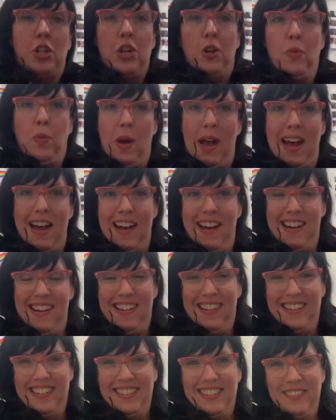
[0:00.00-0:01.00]
you
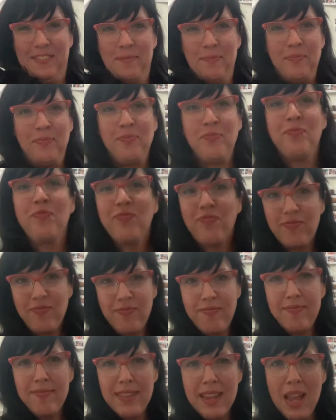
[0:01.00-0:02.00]
well.
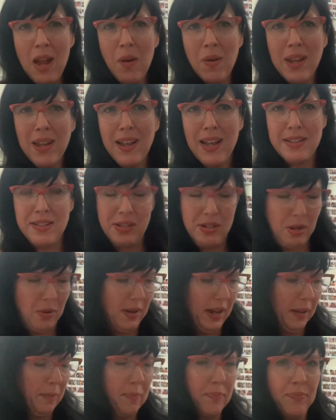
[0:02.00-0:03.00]
How are you guys
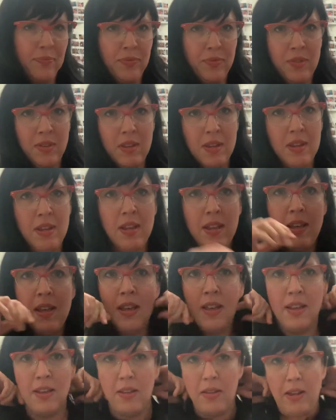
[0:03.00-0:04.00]
doing?
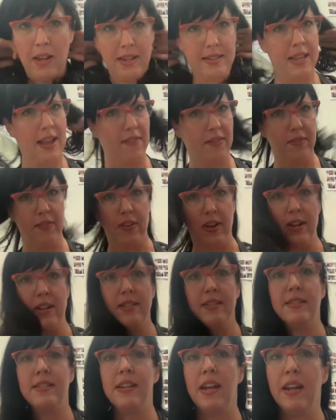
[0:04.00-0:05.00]
You guys having fun
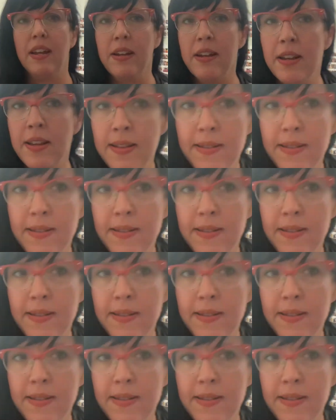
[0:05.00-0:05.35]
and staying